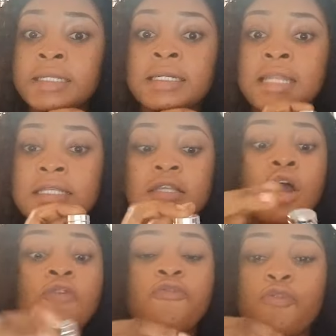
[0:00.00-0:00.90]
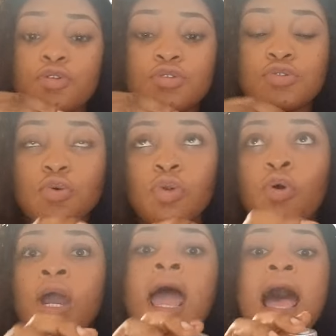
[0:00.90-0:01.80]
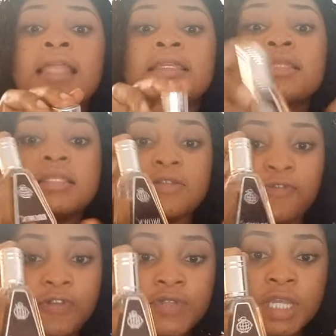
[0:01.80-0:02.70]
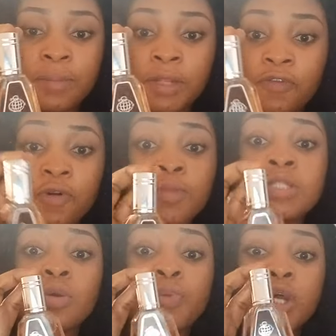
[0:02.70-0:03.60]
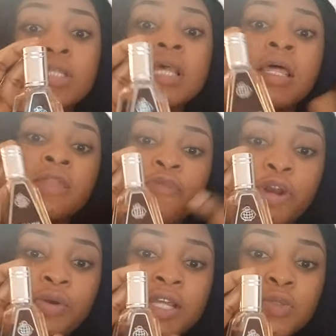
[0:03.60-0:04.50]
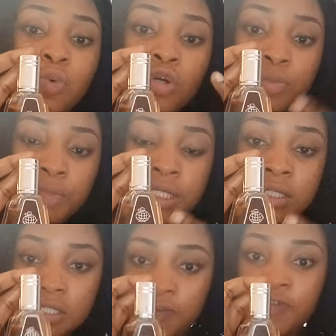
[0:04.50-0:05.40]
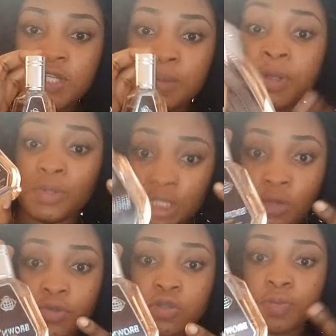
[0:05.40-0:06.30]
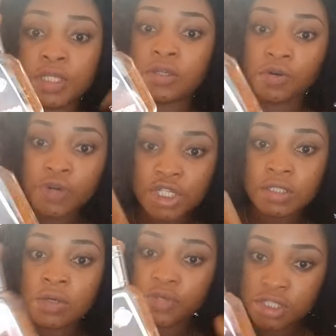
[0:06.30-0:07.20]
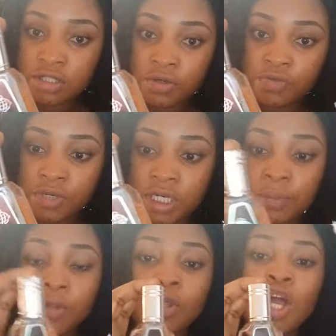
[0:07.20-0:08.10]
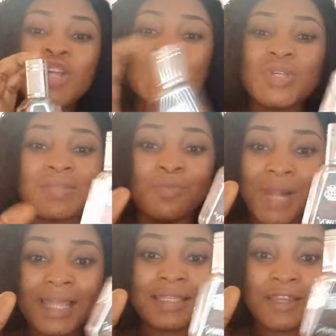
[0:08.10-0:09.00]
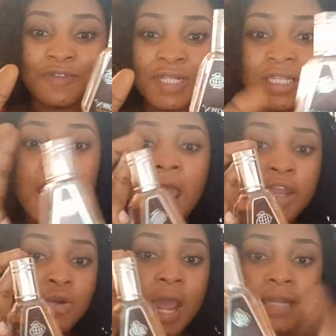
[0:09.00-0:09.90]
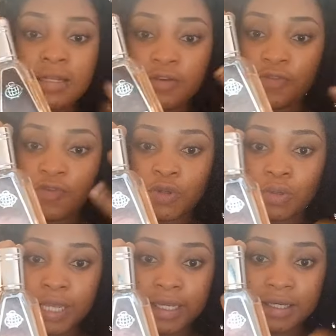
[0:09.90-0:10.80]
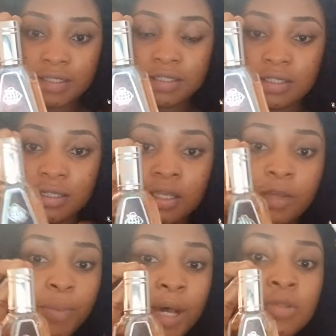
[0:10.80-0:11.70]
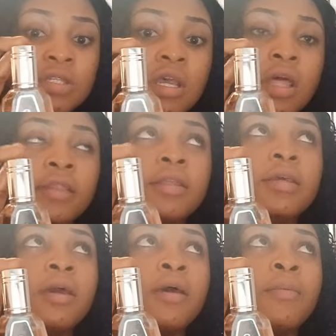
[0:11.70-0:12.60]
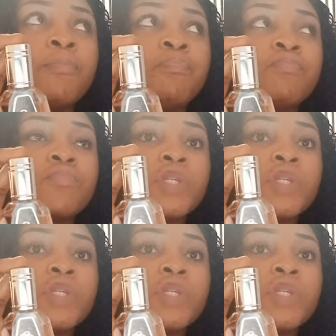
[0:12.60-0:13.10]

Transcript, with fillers: and it lasts for so long and this is the 50 ml for me. so because fragrance world made this 50 ml they also made the original which is the 100 ml so it's like definitely you know i did a review like yesterday about the um